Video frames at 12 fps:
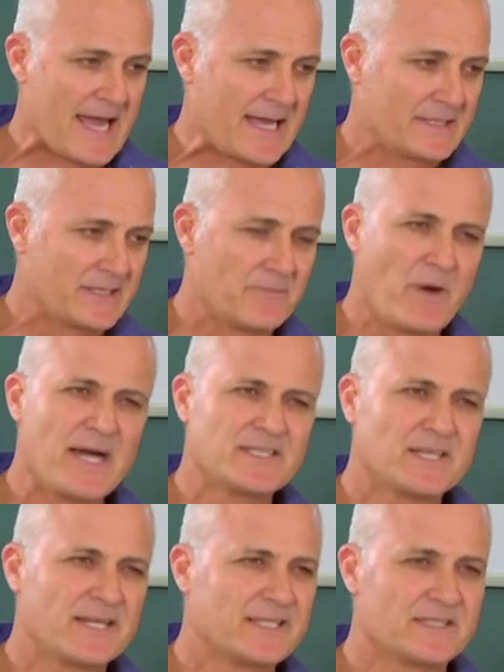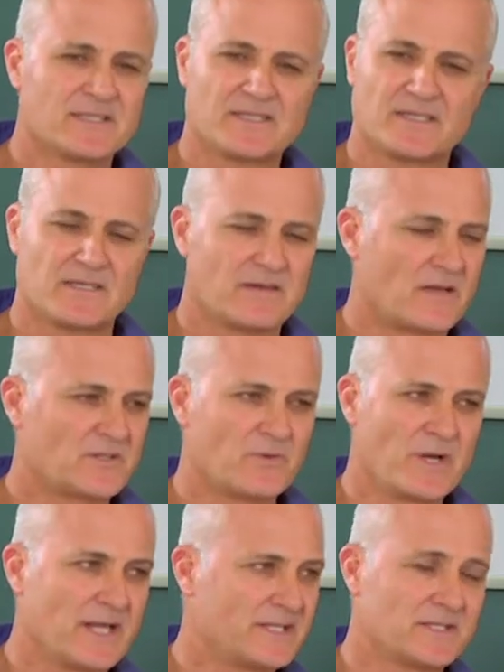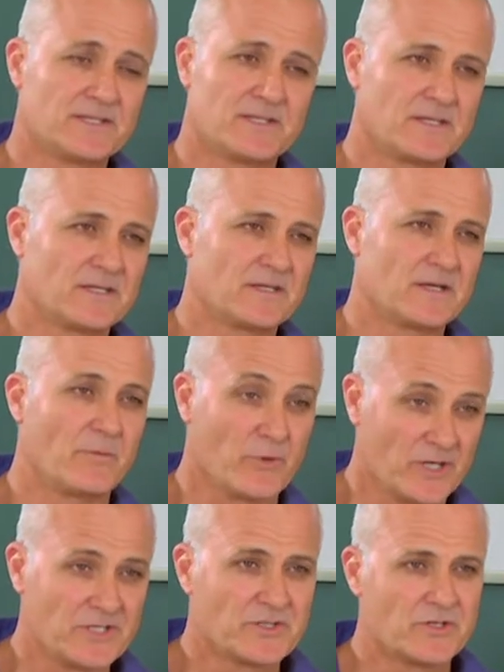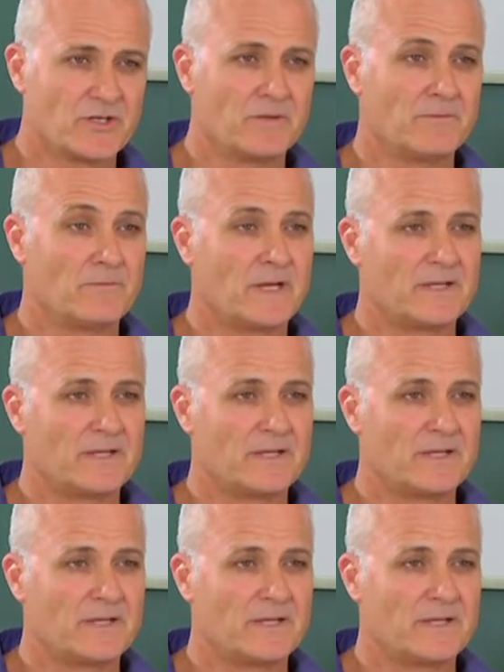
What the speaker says: And buy-to-let is it's really just a British term,